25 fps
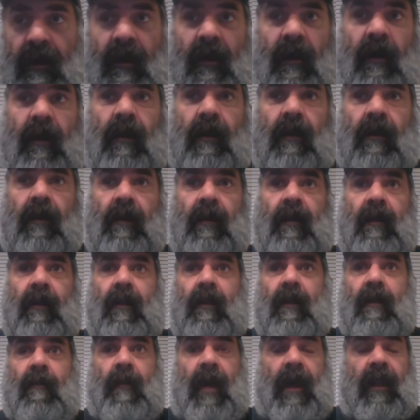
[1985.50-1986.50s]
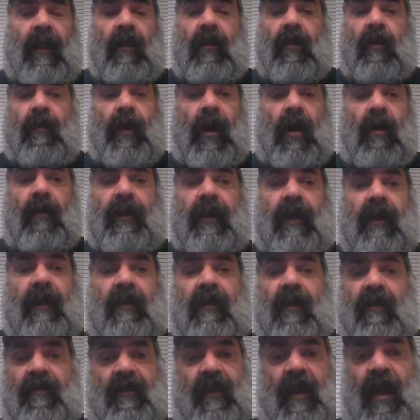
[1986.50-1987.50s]
that uh, My Little
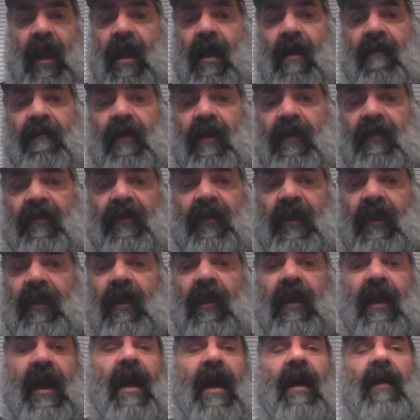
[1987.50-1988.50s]
Pony doesn't have a seat in